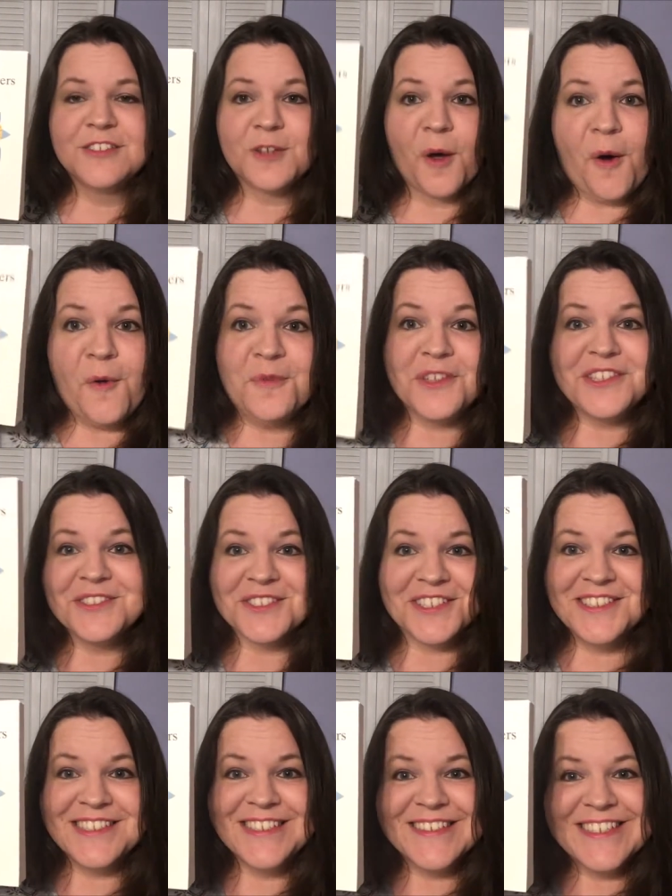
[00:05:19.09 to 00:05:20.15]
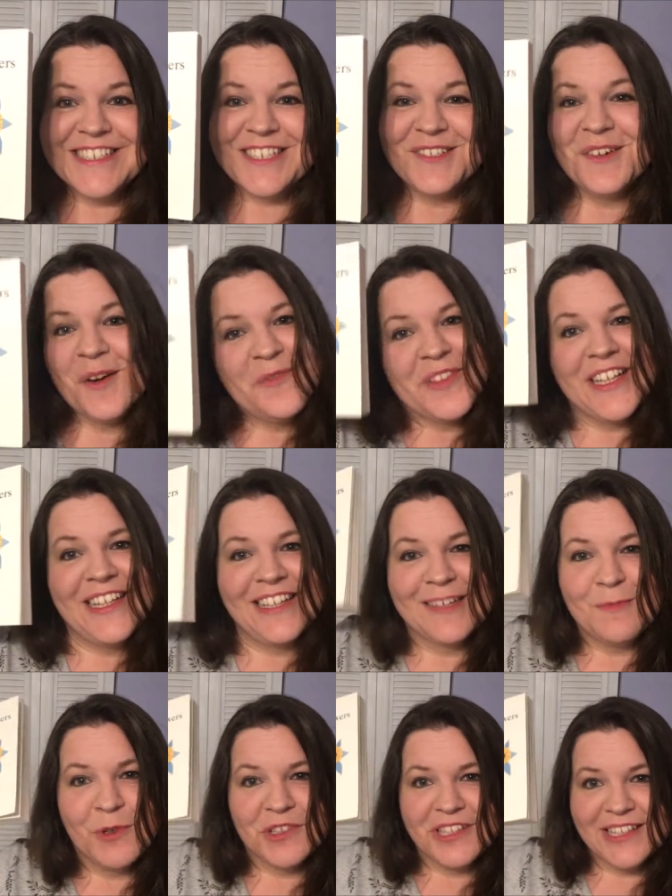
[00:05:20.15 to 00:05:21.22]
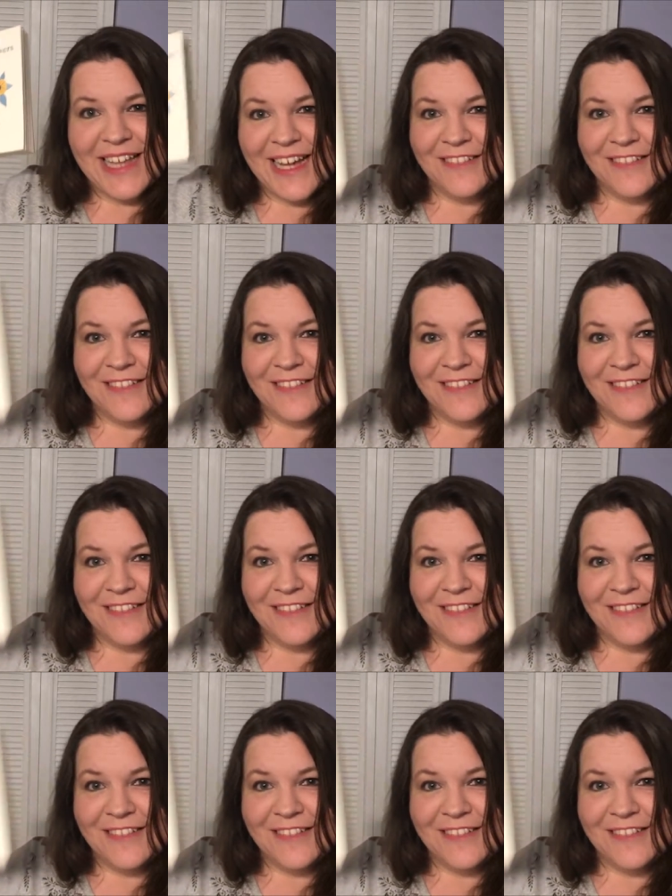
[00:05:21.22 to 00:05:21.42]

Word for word: So hopefully those aren't the only two. Hopefully I like more than